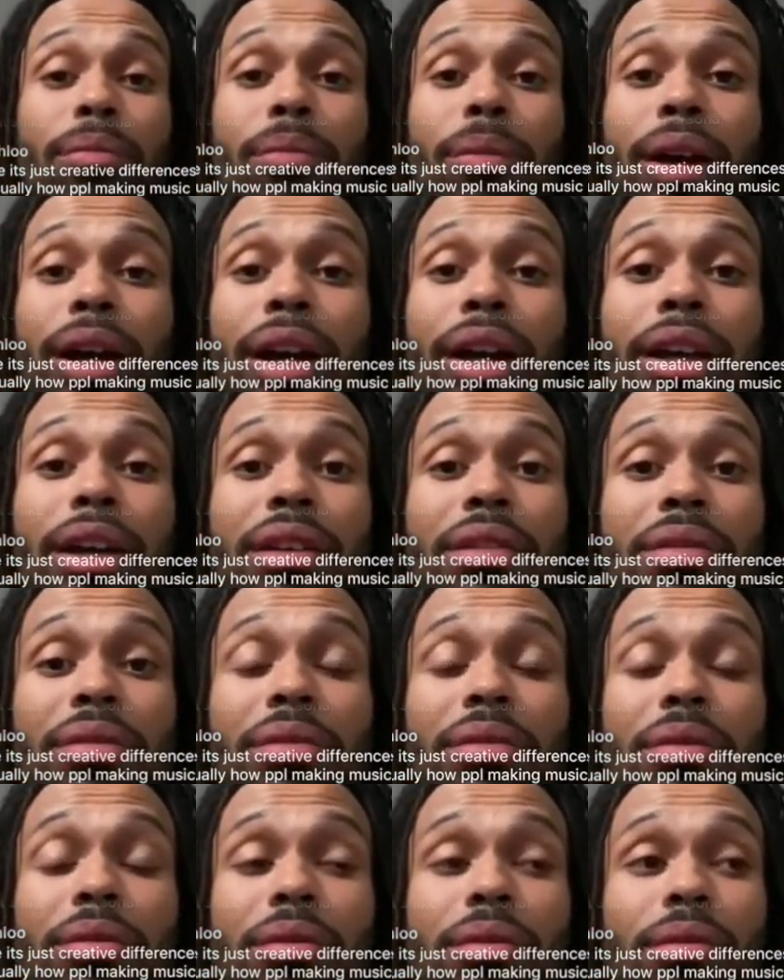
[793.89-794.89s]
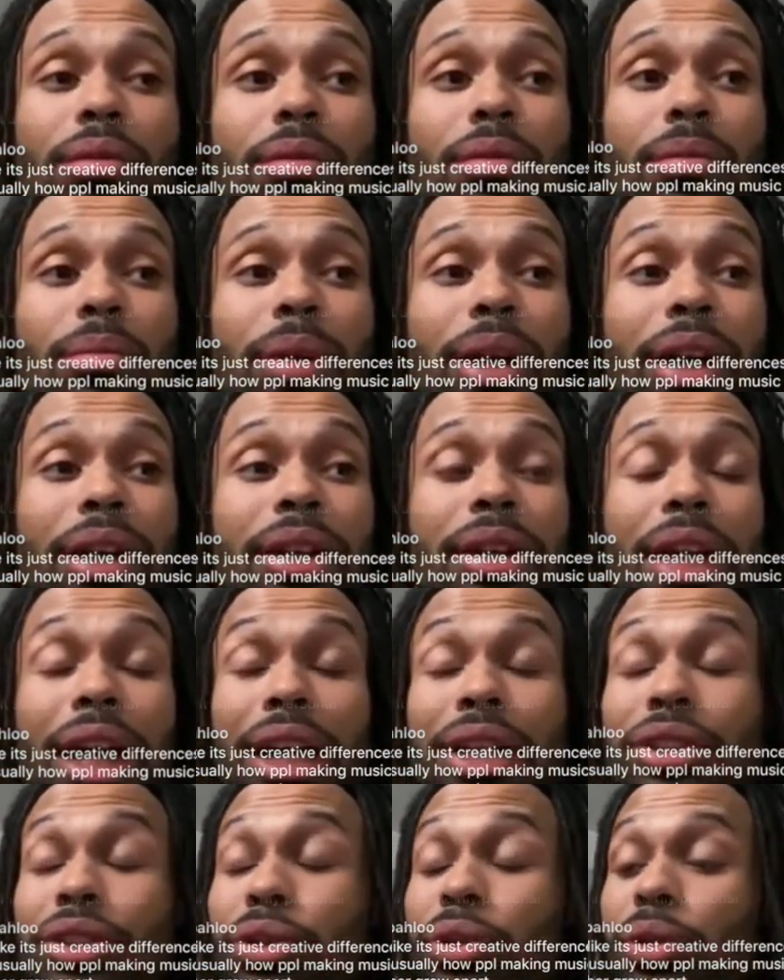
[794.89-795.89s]
my
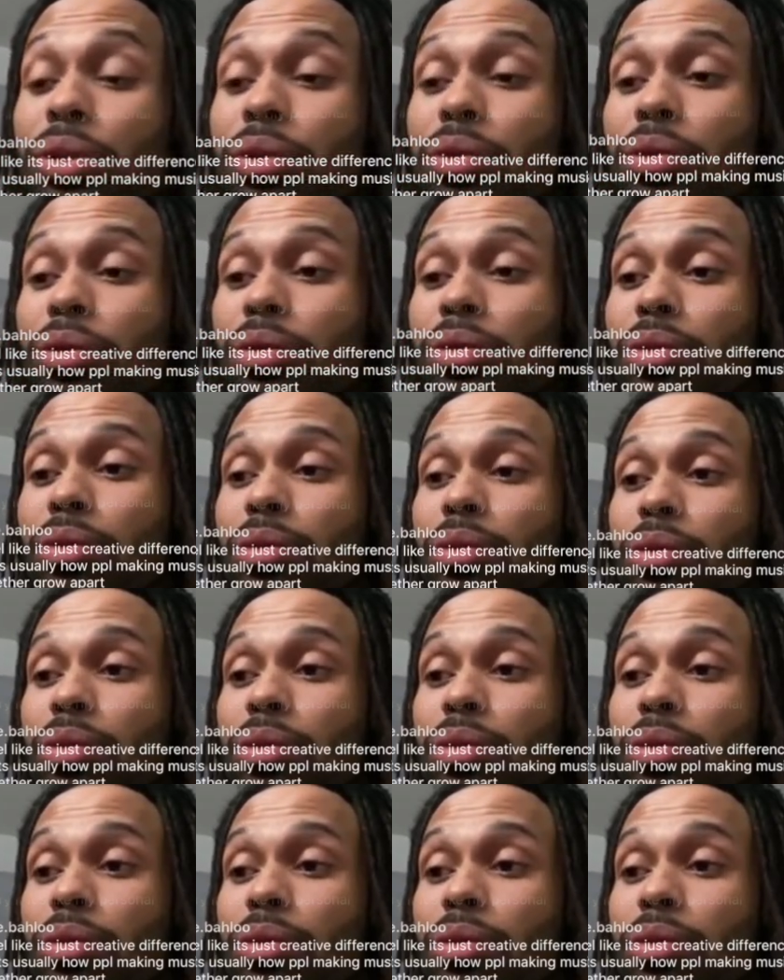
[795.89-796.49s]
natural